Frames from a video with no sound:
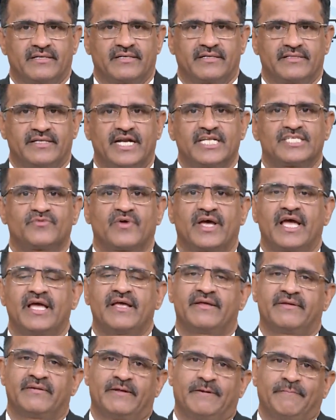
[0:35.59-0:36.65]
That is
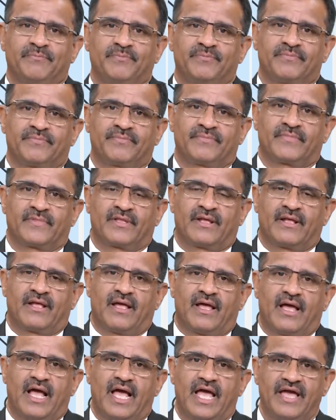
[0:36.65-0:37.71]
why
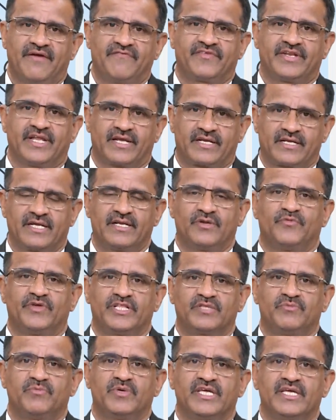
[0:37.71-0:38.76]
I have taken
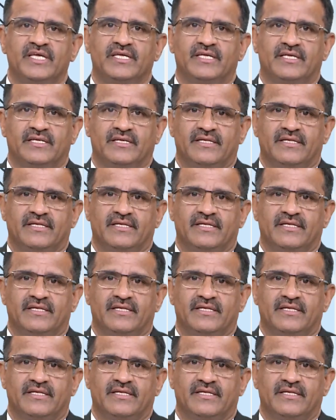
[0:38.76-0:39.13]
with me